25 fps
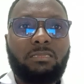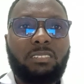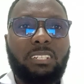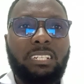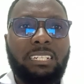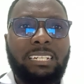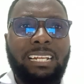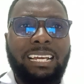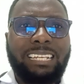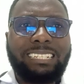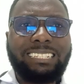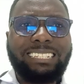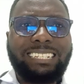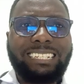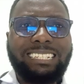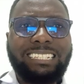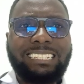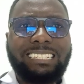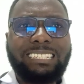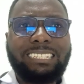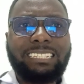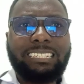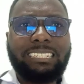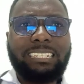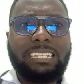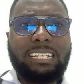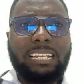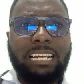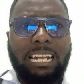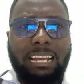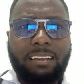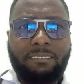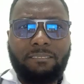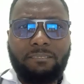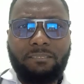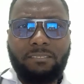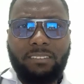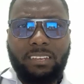detergents that
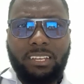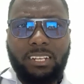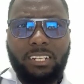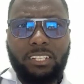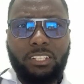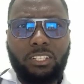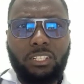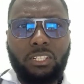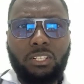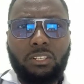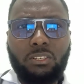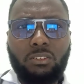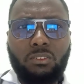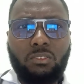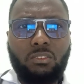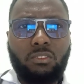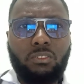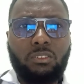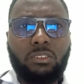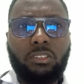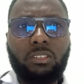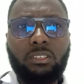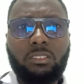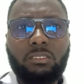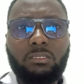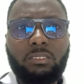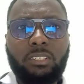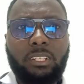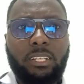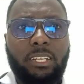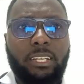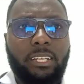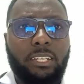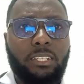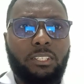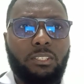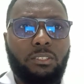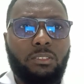are very strong.
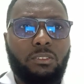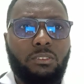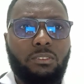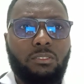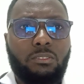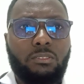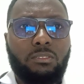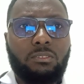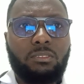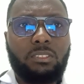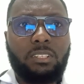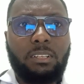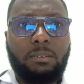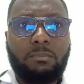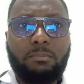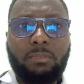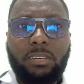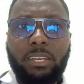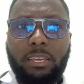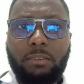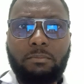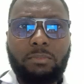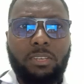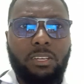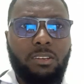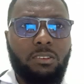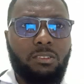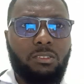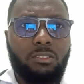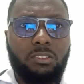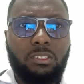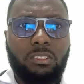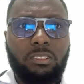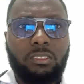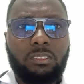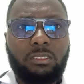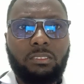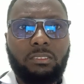Okay, so some
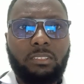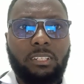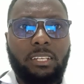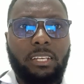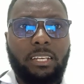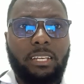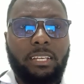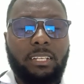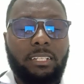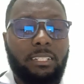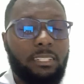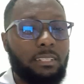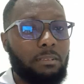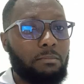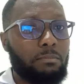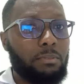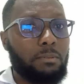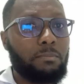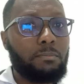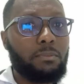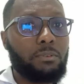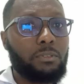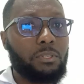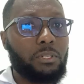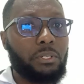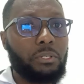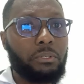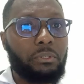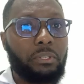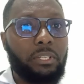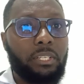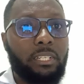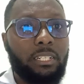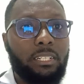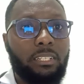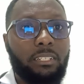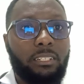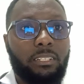chemicals. Okay, and some people do
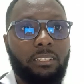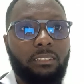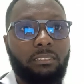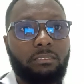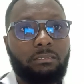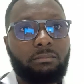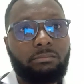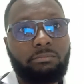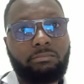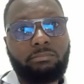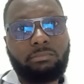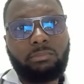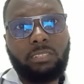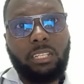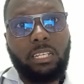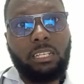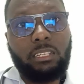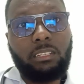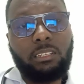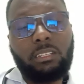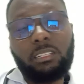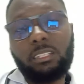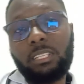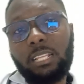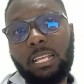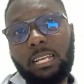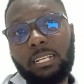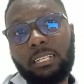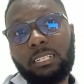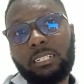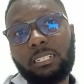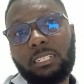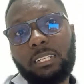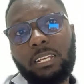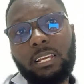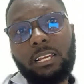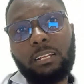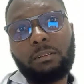it thinking that
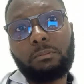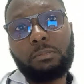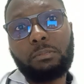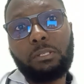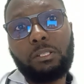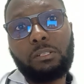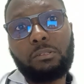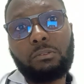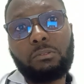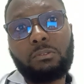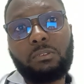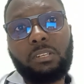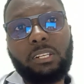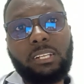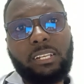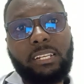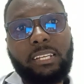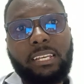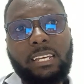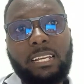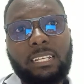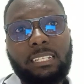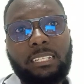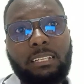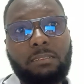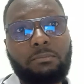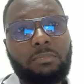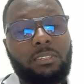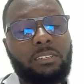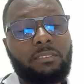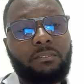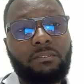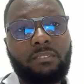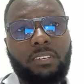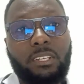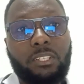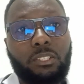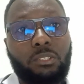it helps to clear some
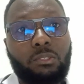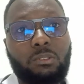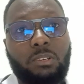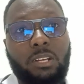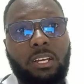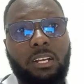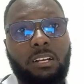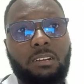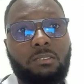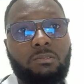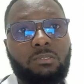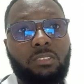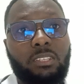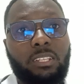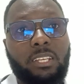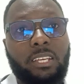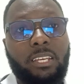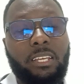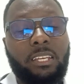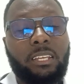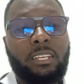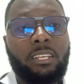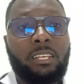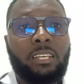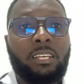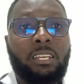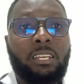infection around the